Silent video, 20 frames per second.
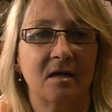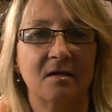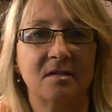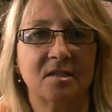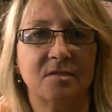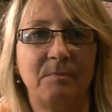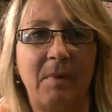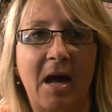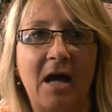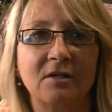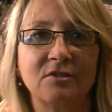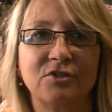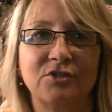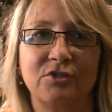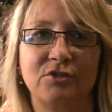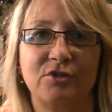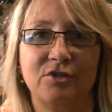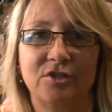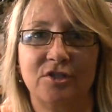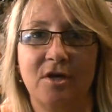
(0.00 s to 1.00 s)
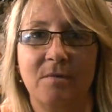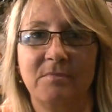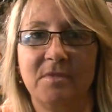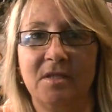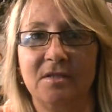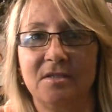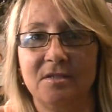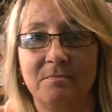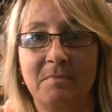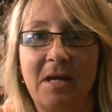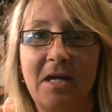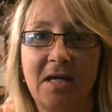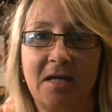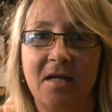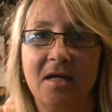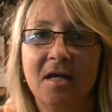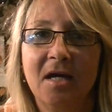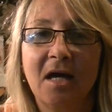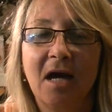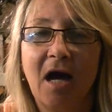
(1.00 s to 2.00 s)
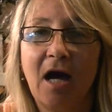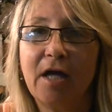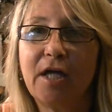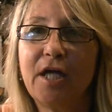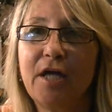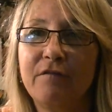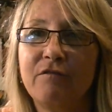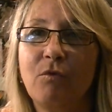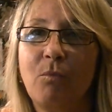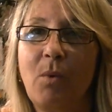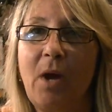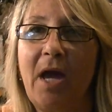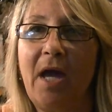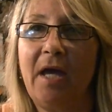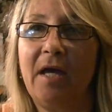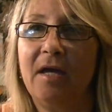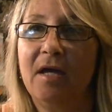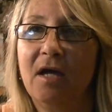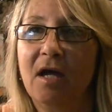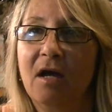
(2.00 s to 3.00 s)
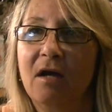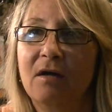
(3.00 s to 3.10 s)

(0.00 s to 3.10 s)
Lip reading: sponsor or something to make a giveaway